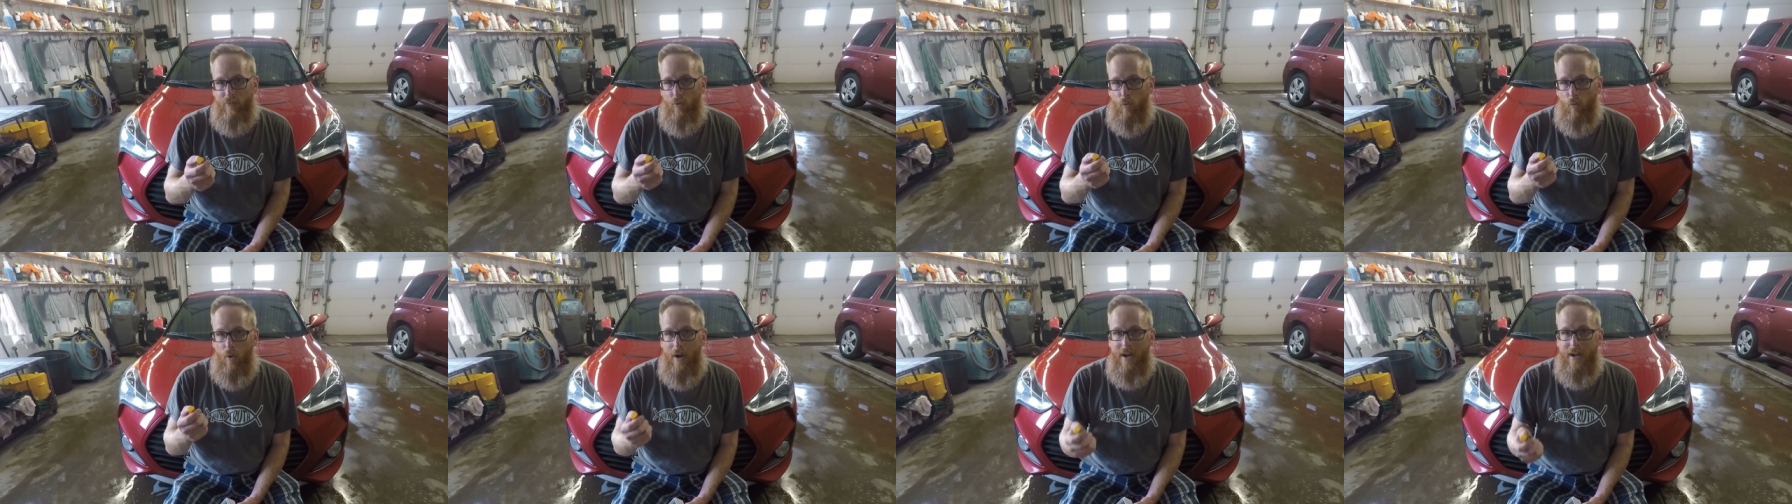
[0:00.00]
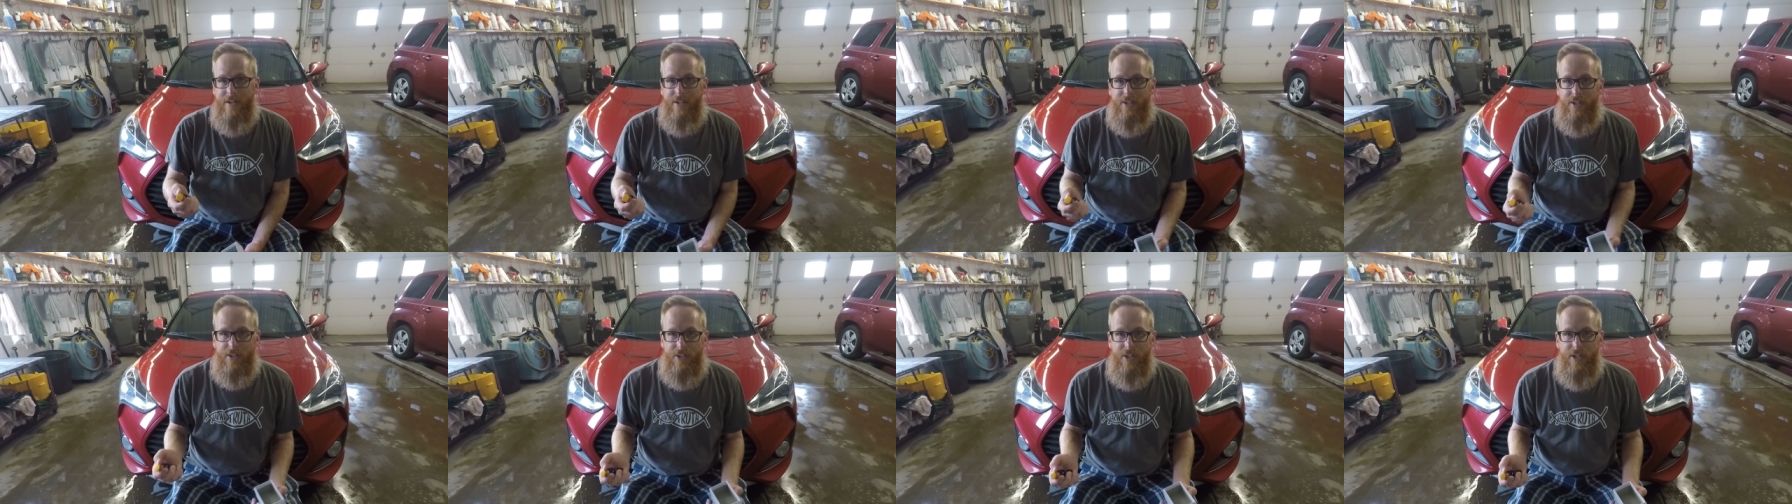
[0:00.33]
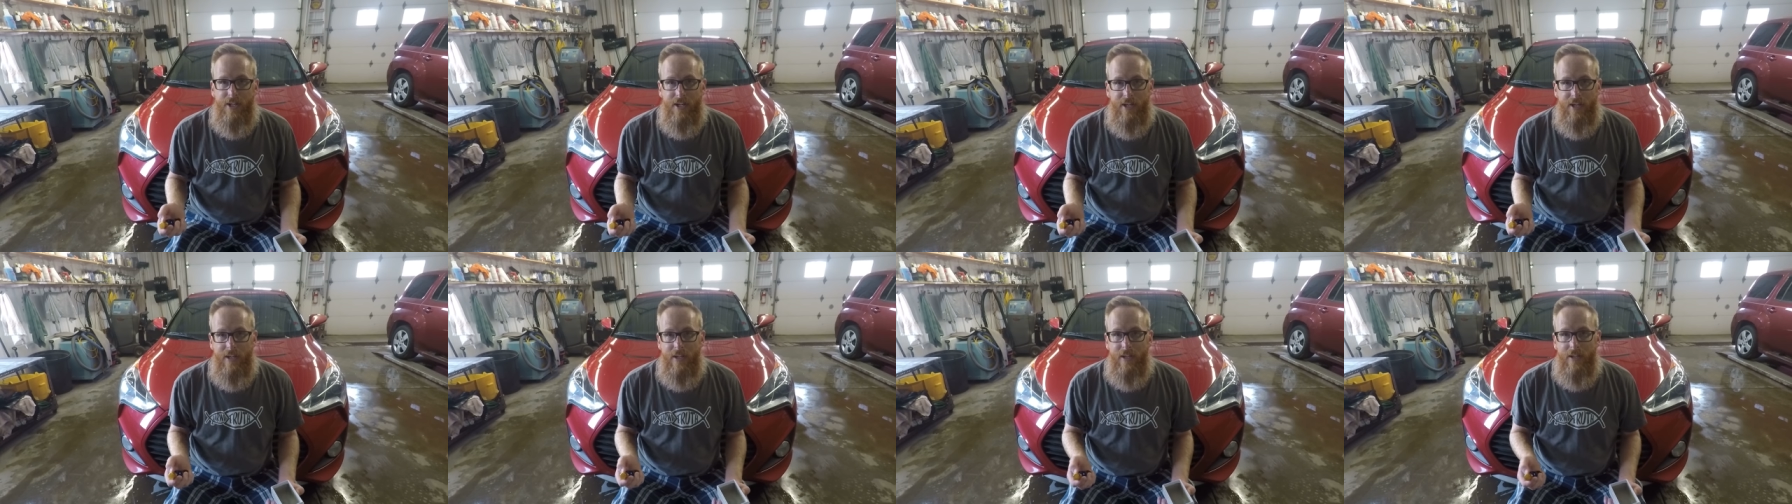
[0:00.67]
to wait and
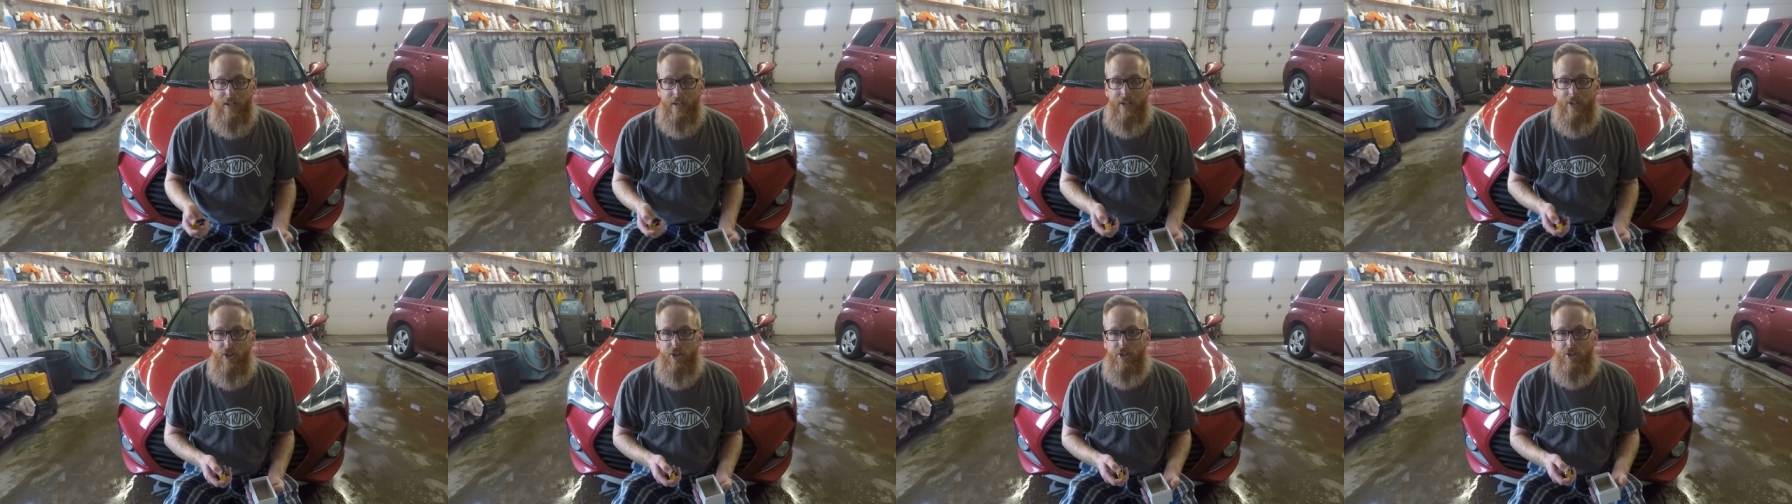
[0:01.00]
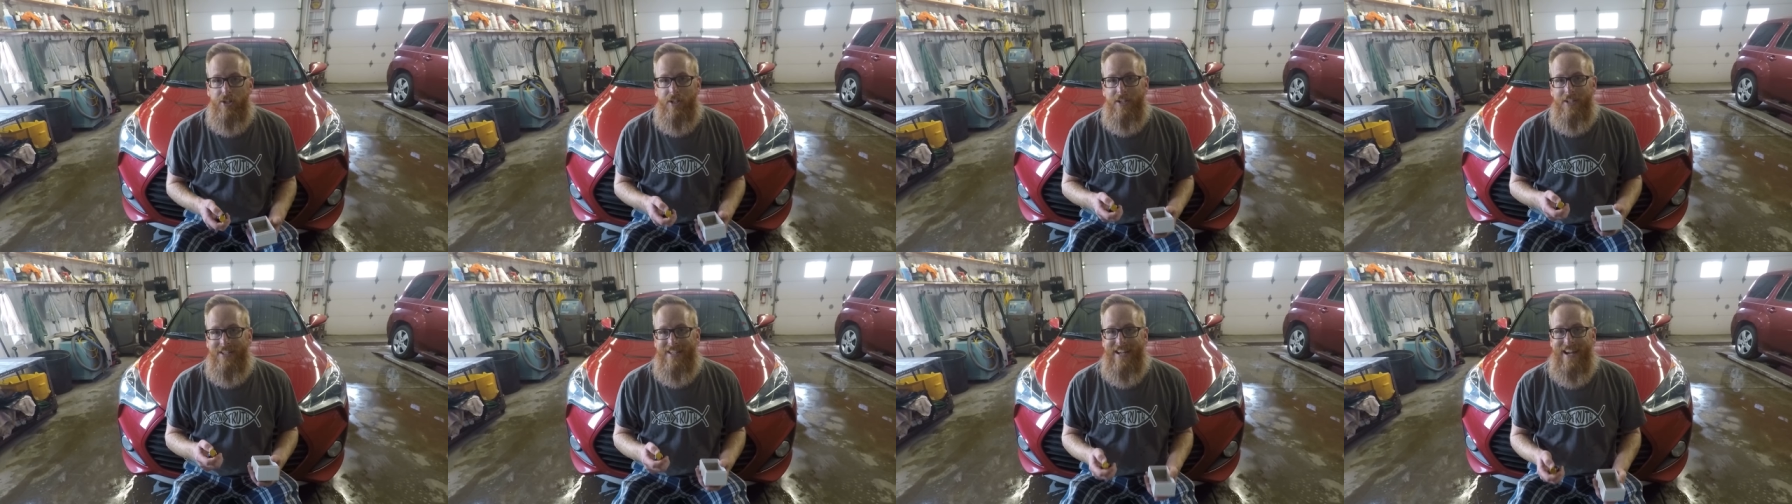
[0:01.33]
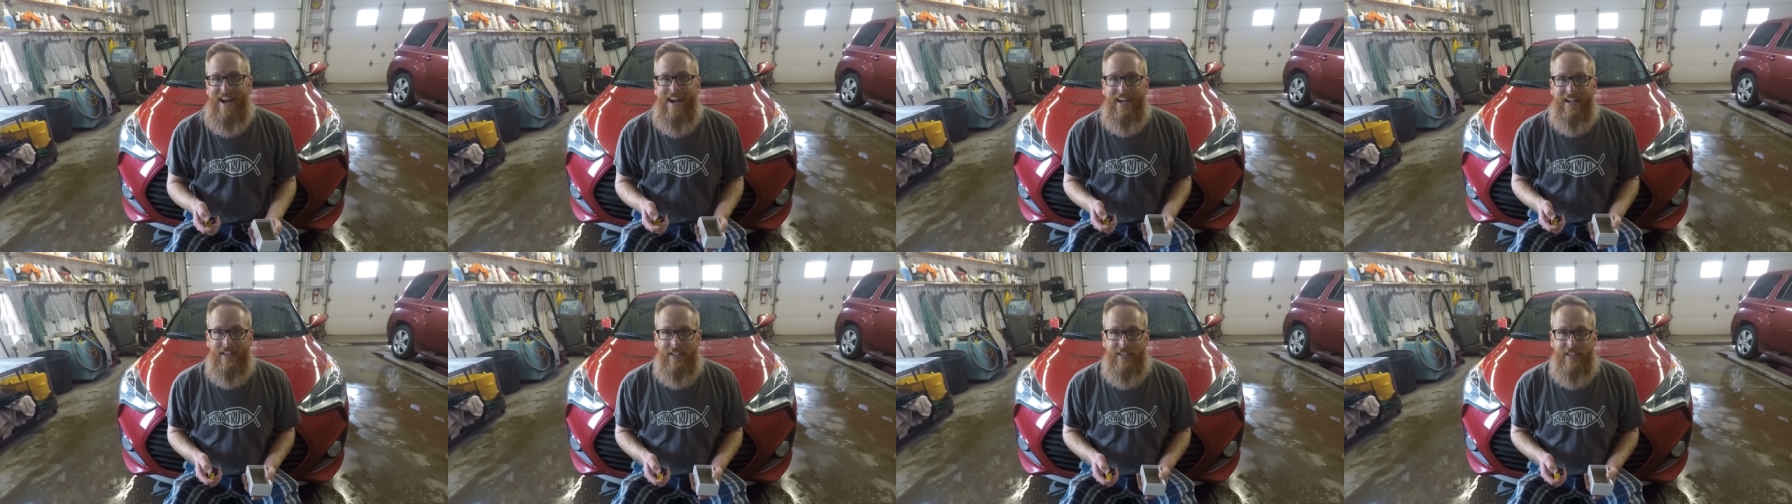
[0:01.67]
see just
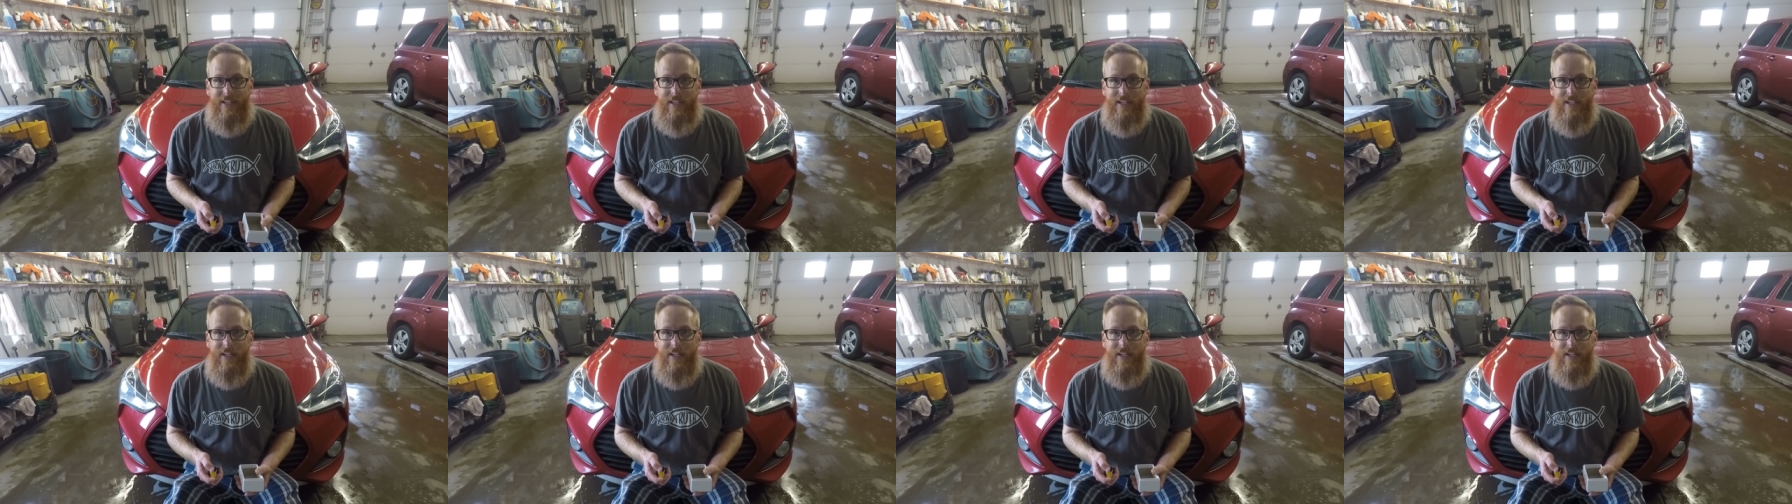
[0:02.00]
exactly